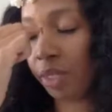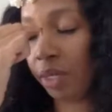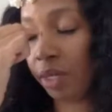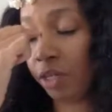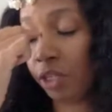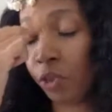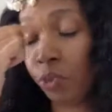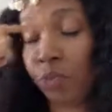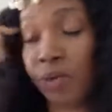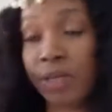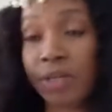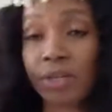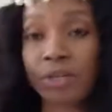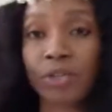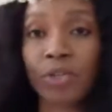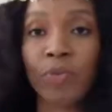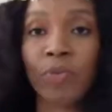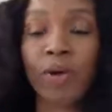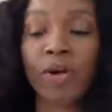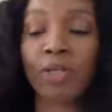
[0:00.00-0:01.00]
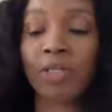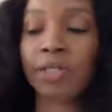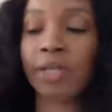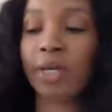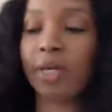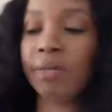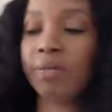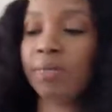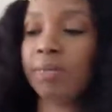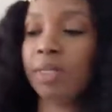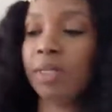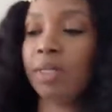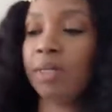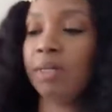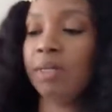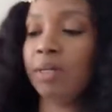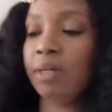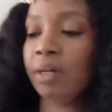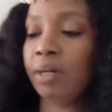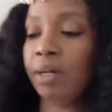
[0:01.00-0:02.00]
spring, so March time.
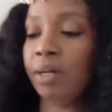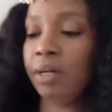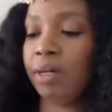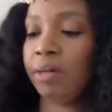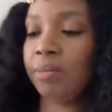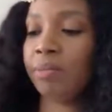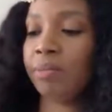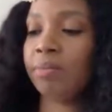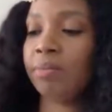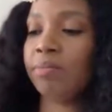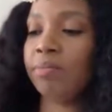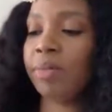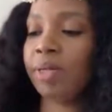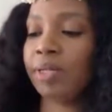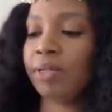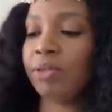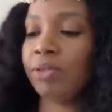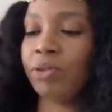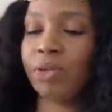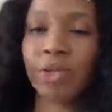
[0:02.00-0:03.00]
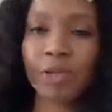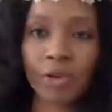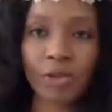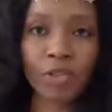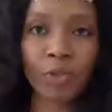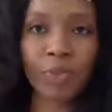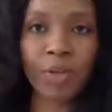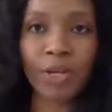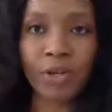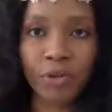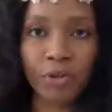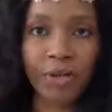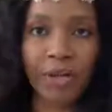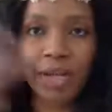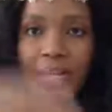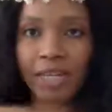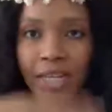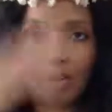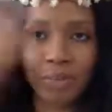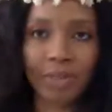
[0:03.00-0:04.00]
But you can also be a new
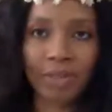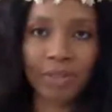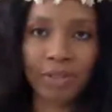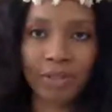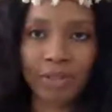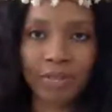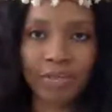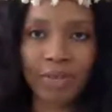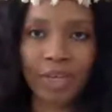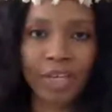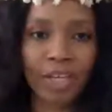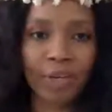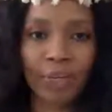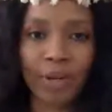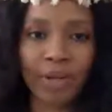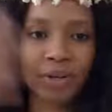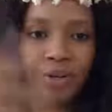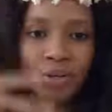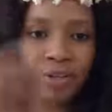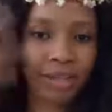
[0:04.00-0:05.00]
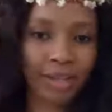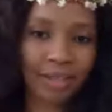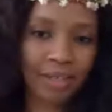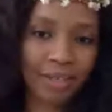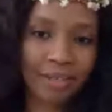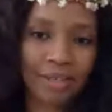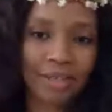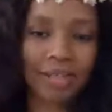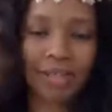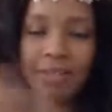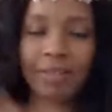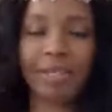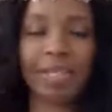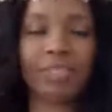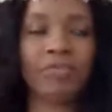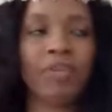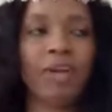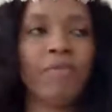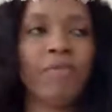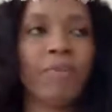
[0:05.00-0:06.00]
client coming to Incubator, like
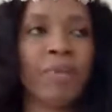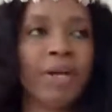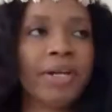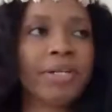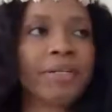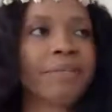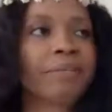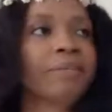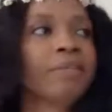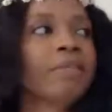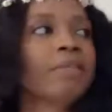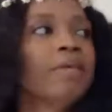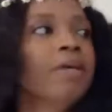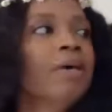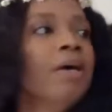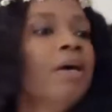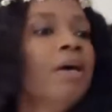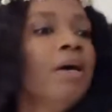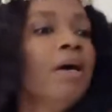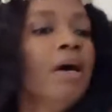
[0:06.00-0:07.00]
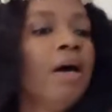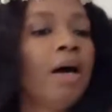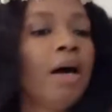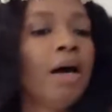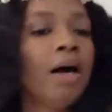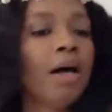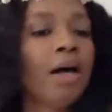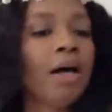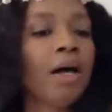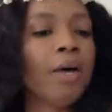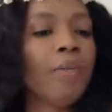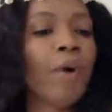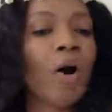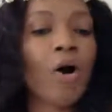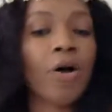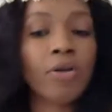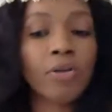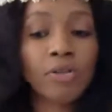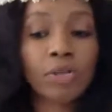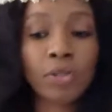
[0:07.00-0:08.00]
that's for everybody.
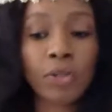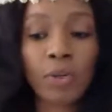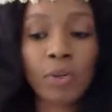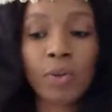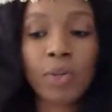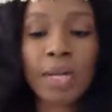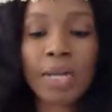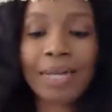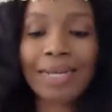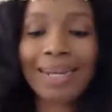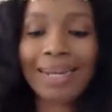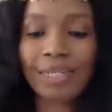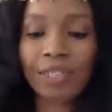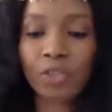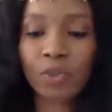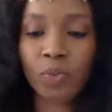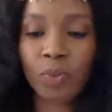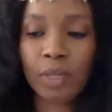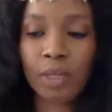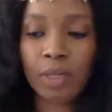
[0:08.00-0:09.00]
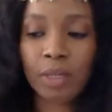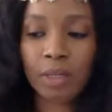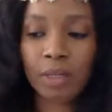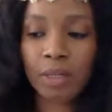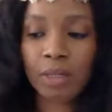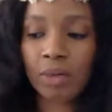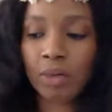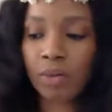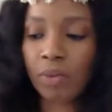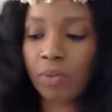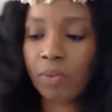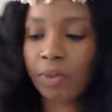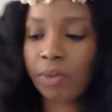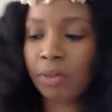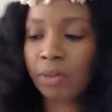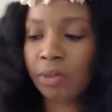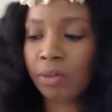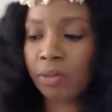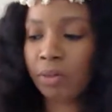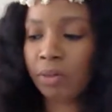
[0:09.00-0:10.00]
Also, next week,
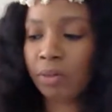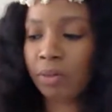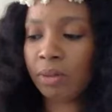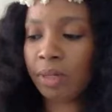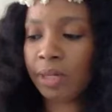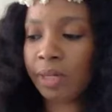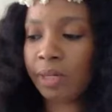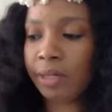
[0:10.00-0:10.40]
we'll